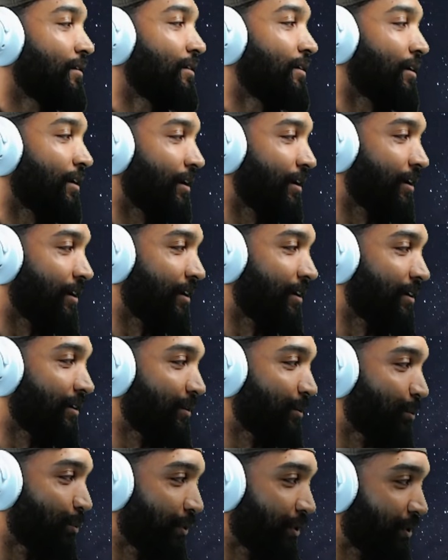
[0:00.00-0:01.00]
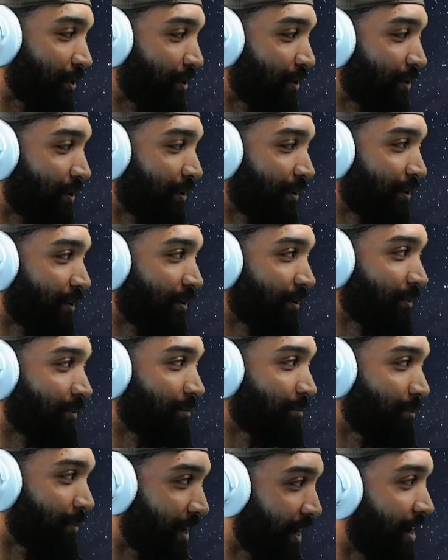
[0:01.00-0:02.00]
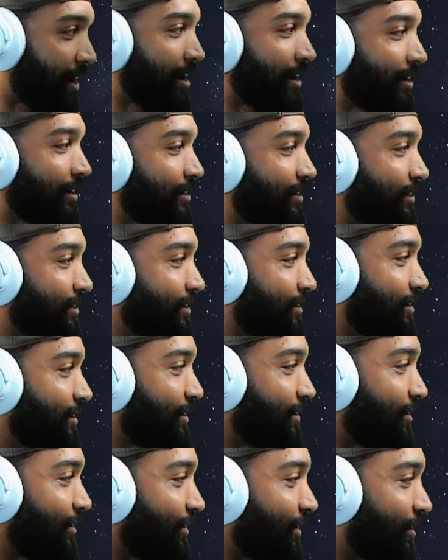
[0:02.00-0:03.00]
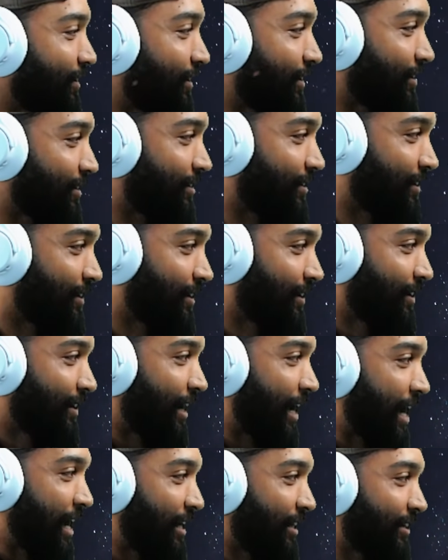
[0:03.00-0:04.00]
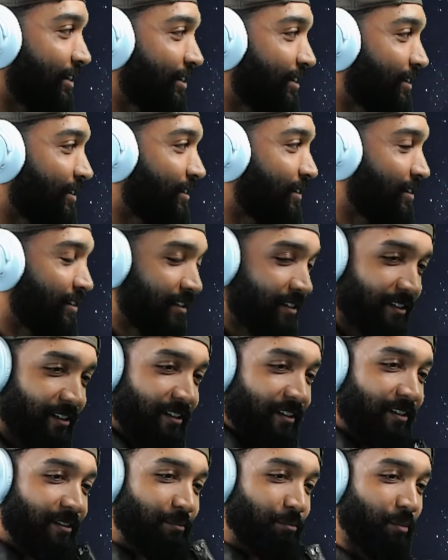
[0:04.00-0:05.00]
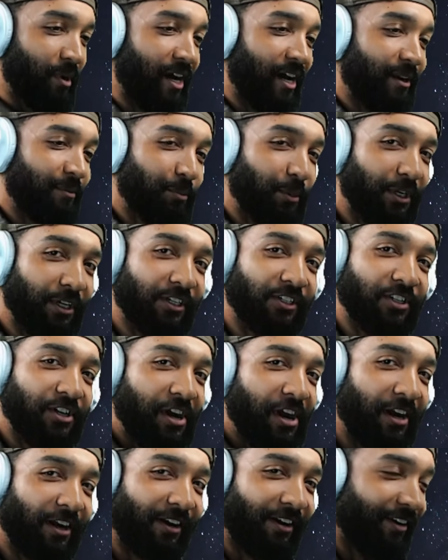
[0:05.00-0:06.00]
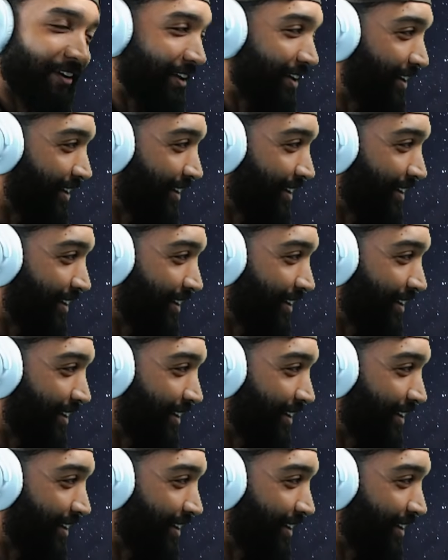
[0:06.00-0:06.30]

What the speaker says: And we are back. Look at this. Ellen bought me a jacket.